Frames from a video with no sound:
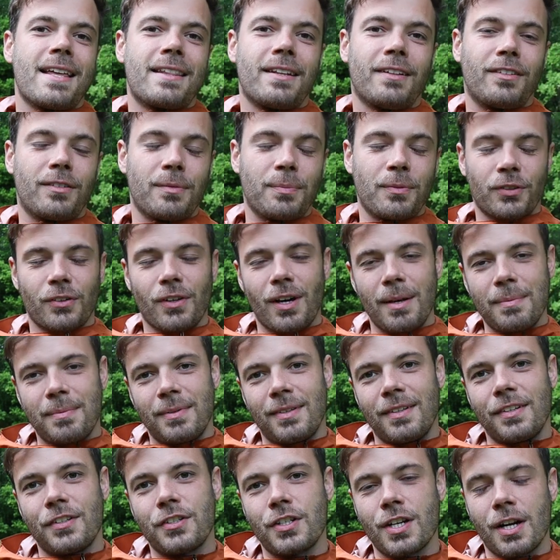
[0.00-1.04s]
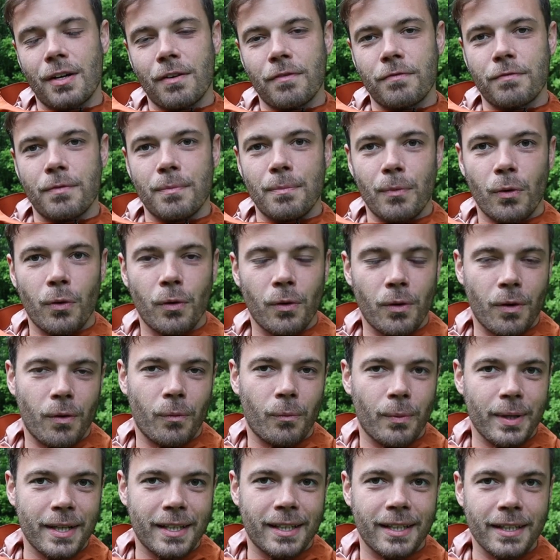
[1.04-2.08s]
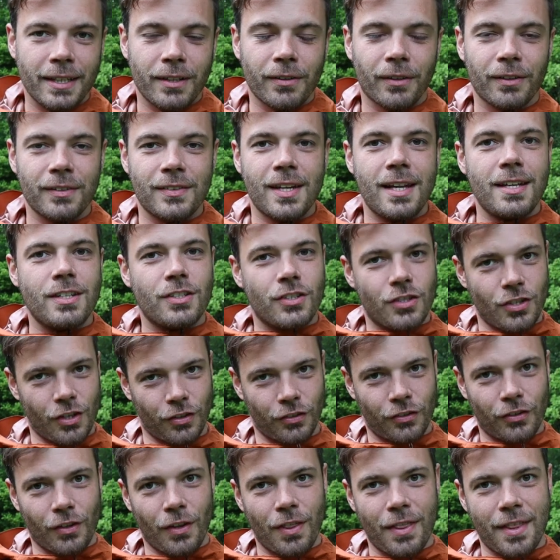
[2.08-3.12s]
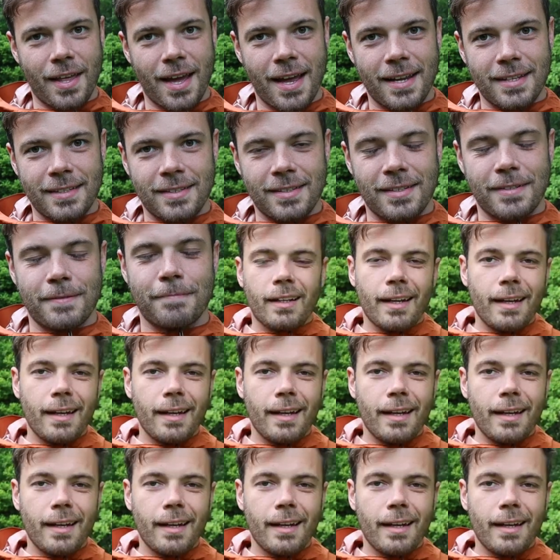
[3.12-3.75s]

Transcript: then subscribe to this channel for more weekly content just on that.